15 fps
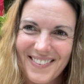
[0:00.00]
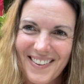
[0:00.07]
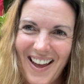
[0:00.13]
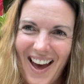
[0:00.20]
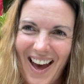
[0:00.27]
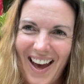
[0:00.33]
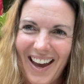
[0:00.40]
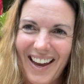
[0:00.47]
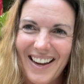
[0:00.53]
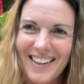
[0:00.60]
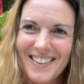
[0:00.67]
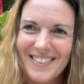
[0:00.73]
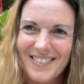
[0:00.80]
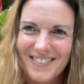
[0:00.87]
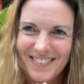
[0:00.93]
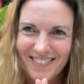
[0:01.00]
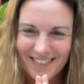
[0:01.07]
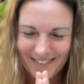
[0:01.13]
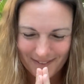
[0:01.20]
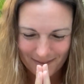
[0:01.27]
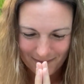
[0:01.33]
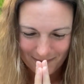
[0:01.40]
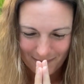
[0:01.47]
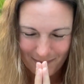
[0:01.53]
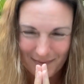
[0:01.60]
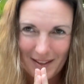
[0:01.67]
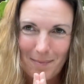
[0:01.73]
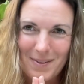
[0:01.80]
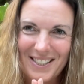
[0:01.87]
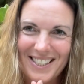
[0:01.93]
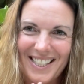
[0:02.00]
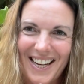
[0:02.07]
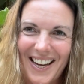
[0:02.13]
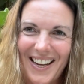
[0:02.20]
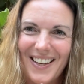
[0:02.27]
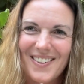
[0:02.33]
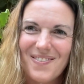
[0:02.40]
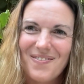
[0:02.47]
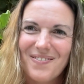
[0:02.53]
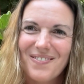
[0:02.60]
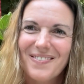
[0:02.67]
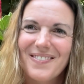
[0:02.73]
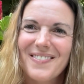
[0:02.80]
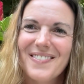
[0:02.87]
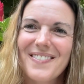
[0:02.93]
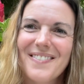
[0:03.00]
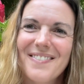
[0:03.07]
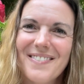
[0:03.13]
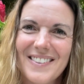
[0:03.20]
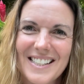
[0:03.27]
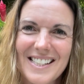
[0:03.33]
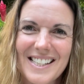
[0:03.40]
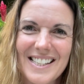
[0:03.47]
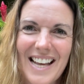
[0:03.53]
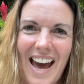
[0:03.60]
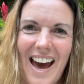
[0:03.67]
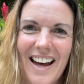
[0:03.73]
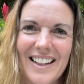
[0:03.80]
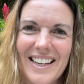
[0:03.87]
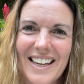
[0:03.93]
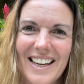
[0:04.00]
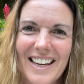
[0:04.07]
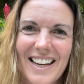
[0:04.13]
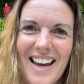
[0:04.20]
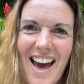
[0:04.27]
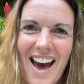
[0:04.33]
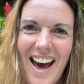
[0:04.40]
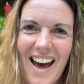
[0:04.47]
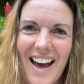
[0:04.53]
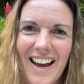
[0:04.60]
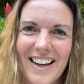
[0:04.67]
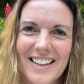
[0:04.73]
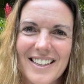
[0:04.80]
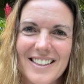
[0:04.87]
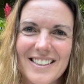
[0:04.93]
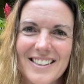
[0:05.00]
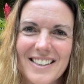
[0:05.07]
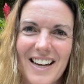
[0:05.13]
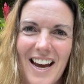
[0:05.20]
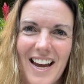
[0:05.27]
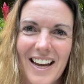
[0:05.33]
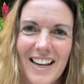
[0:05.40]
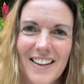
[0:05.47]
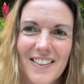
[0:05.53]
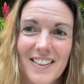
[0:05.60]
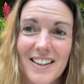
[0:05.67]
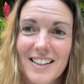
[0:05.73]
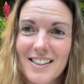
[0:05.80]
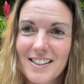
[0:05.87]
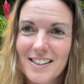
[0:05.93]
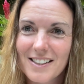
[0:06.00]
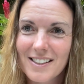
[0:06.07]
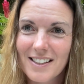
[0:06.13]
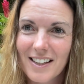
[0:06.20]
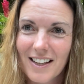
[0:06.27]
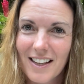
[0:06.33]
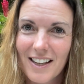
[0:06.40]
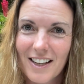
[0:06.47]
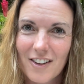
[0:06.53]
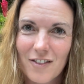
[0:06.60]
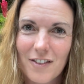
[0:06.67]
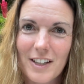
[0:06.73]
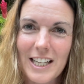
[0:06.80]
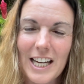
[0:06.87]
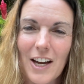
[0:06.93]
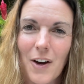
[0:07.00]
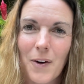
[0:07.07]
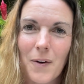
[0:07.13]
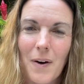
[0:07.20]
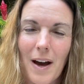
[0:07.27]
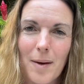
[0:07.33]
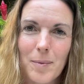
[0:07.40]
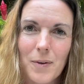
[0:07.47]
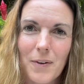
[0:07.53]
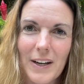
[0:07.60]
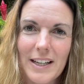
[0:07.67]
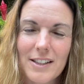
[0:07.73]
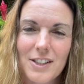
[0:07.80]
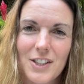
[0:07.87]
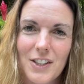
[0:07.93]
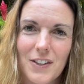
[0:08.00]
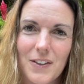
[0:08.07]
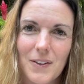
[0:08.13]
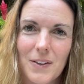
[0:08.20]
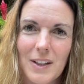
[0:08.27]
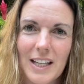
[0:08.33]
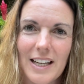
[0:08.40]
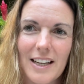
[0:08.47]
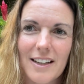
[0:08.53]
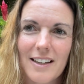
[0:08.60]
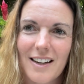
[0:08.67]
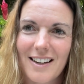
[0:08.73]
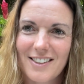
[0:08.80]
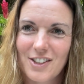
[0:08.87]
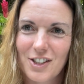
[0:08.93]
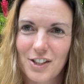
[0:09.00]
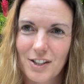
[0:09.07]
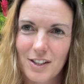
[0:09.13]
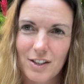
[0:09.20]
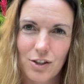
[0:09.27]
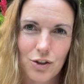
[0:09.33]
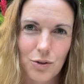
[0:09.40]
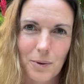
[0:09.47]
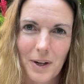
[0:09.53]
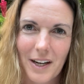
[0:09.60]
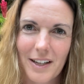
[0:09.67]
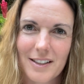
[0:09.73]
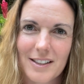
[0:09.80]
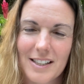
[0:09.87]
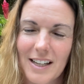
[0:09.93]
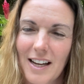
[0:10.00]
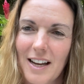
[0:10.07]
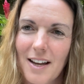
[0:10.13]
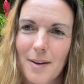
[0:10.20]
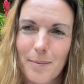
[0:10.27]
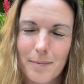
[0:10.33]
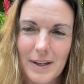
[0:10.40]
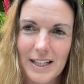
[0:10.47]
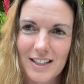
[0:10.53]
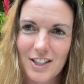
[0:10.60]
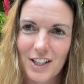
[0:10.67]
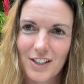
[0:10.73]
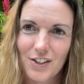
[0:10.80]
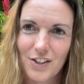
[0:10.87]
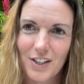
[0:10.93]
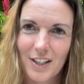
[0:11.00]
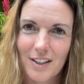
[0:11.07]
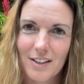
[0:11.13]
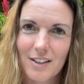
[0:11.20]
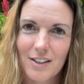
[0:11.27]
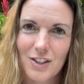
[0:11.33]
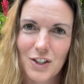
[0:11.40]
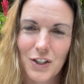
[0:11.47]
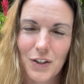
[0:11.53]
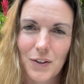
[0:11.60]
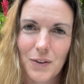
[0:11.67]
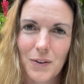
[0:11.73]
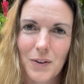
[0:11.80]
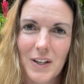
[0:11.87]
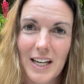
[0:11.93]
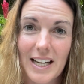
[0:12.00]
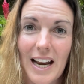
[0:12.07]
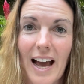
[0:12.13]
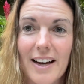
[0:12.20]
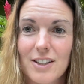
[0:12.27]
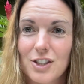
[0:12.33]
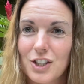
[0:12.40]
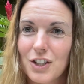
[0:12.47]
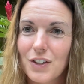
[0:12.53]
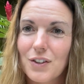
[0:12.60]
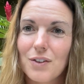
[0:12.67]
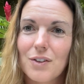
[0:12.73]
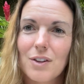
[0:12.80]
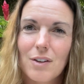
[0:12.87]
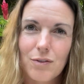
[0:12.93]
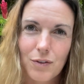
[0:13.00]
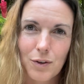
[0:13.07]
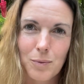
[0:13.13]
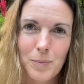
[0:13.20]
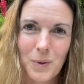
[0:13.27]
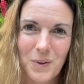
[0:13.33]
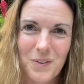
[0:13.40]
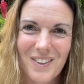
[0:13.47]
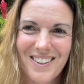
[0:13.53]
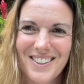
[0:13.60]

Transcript: Hi, namaste. This is Ali, and in this video I'm going to lead just a short meditation to connect to the full moon.